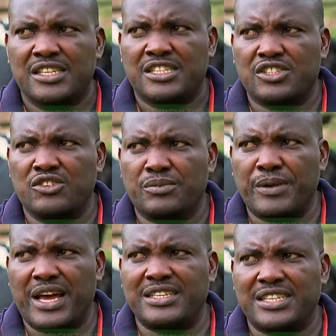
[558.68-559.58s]
it is not
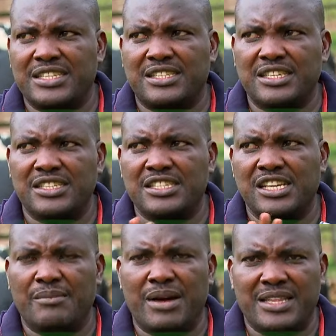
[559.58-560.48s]
planted
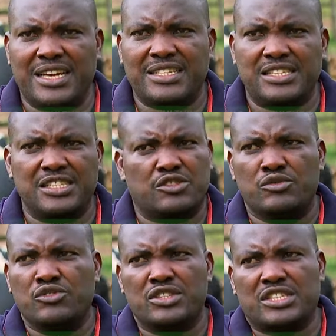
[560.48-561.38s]
nearby that, it
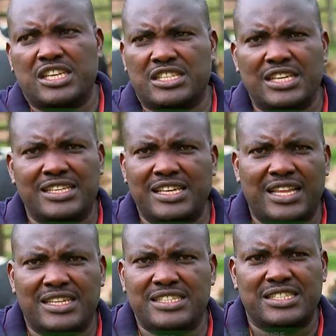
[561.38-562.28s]
will not get any
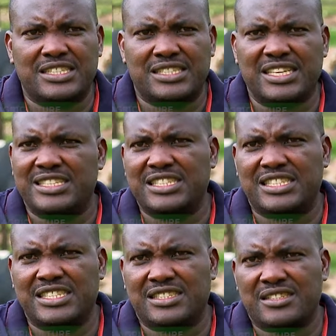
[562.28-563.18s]
other disease, any
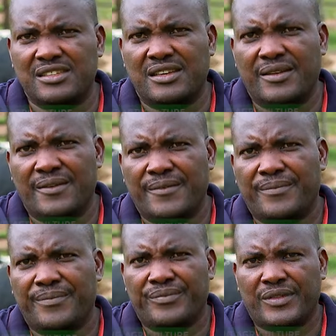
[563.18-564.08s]
disease.
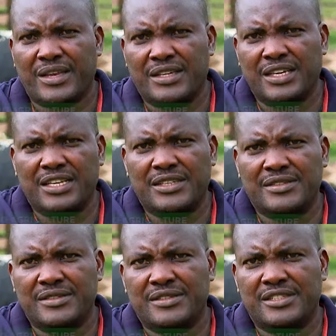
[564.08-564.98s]
Yeah,
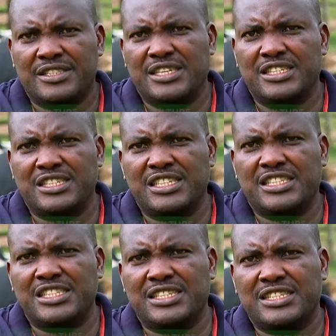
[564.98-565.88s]
it is How a disease
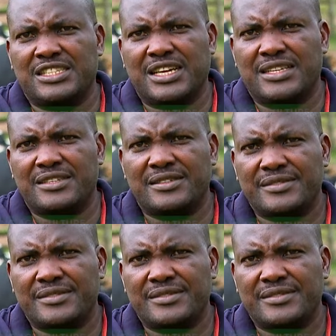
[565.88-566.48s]
long? resistant.